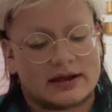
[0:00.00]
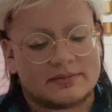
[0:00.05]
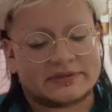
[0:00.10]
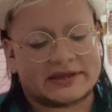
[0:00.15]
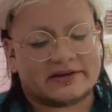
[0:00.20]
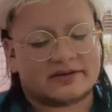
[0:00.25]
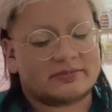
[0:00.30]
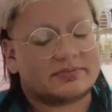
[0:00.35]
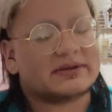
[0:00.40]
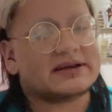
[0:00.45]

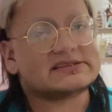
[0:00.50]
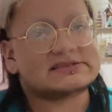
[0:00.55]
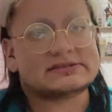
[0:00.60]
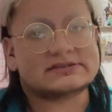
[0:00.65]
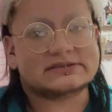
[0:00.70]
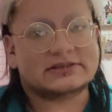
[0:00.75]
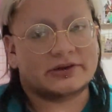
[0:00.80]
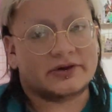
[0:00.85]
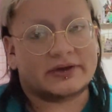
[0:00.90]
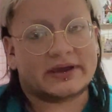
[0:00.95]
They were
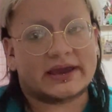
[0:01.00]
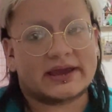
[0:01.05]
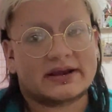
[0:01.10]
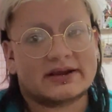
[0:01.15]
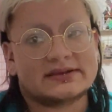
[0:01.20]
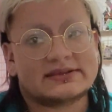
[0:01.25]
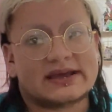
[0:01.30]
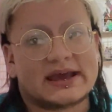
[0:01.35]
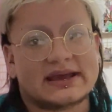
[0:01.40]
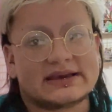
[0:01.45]
located
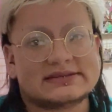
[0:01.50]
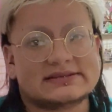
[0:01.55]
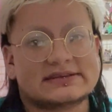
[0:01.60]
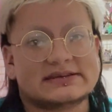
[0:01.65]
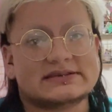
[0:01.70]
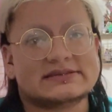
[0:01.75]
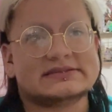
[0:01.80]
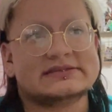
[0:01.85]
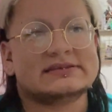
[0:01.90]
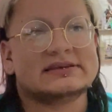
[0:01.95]
in
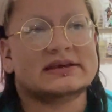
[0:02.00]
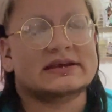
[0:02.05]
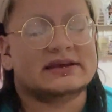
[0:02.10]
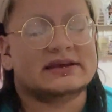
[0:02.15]
Texas,